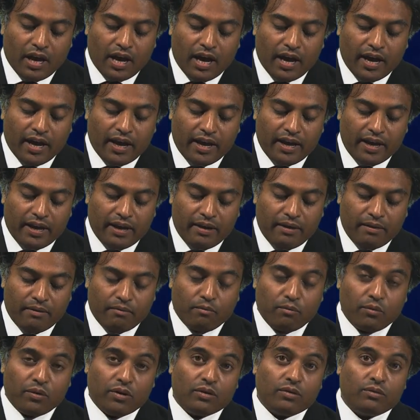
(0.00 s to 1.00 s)
I
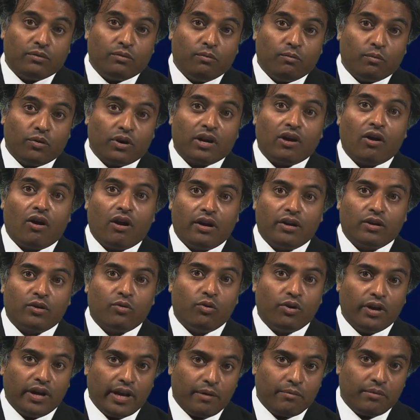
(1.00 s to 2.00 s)
will work hard to
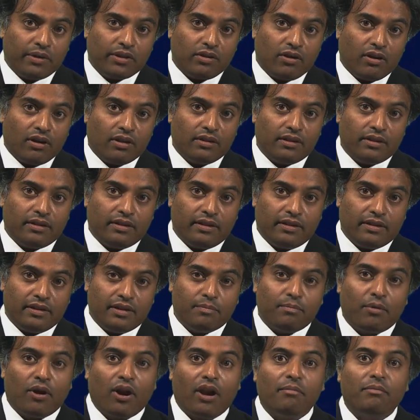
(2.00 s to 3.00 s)
coordinate with all the
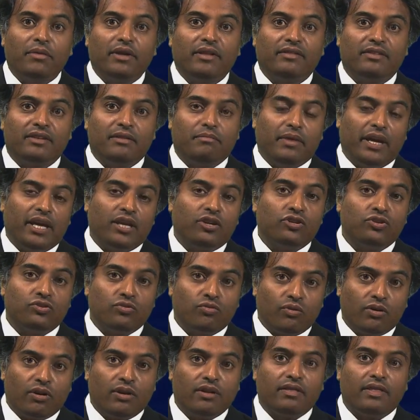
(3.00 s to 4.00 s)
departments to make
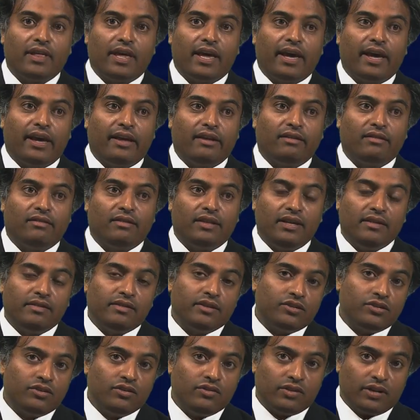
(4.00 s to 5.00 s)
sure that these
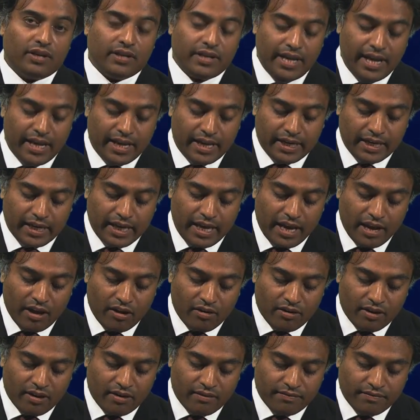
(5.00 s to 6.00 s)
issues are taken
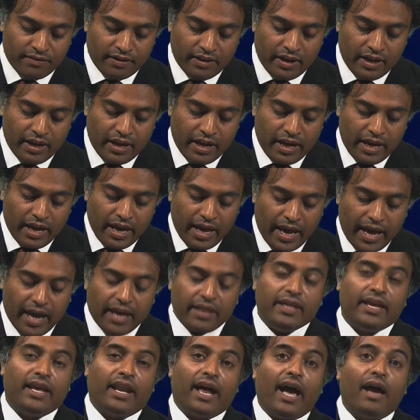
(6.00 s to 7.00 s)
care of
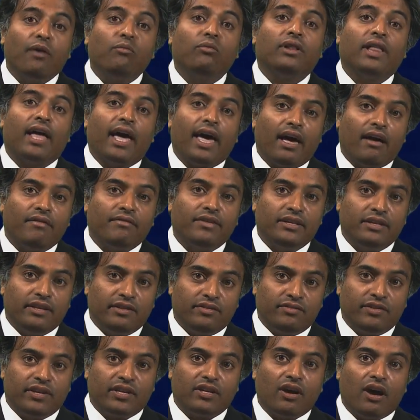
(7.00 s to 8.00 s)
and that I will have a
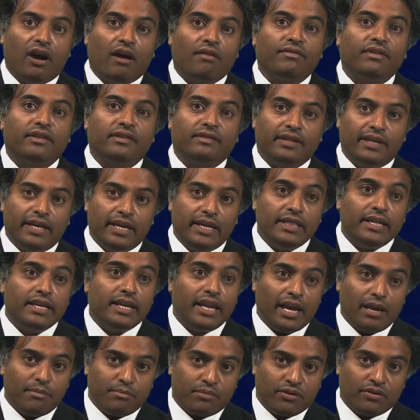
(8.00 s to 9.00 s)
district office in the
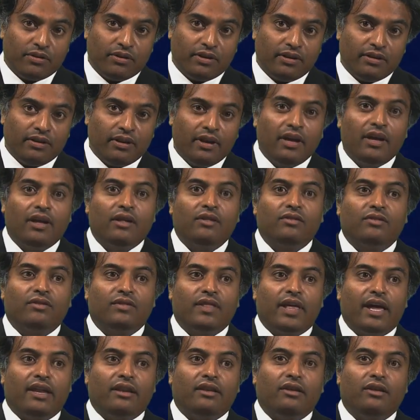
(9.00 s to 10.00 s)
neighborhood so
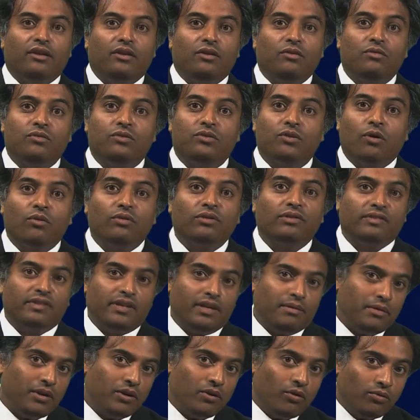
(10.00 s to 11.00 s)
that you don't
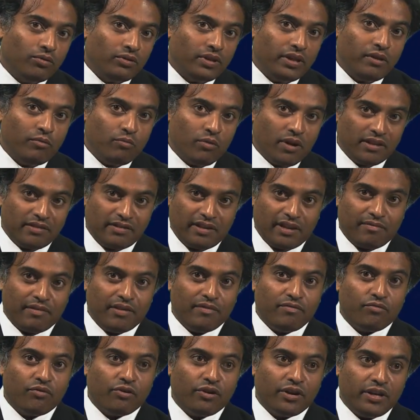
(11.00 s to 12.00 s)
see me only once
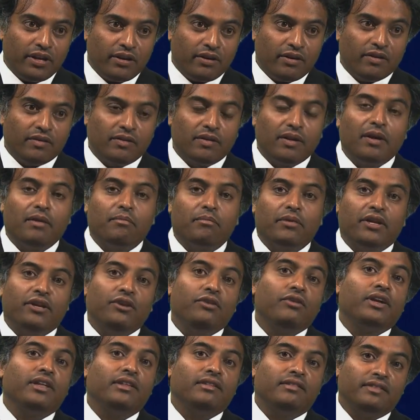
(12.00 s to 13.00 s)
every four years, but
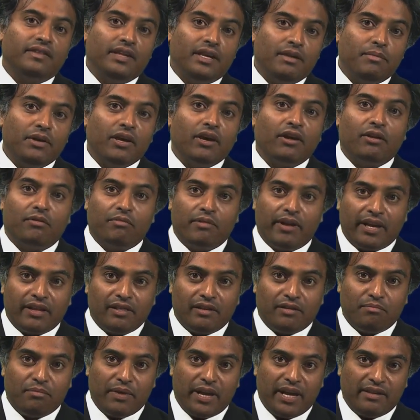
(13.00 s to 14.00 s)
you can see me on a
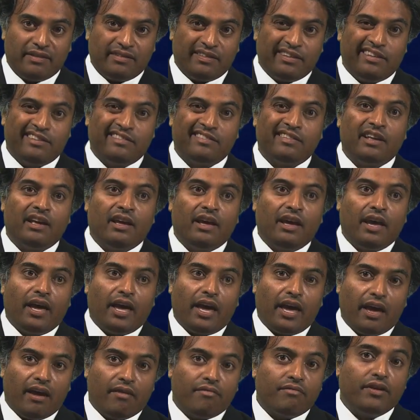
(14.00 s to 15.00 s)
regular basis
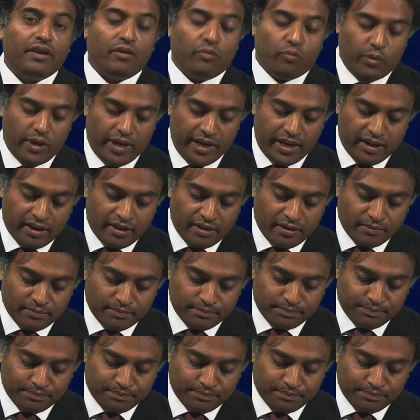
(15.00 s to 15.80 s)
every week.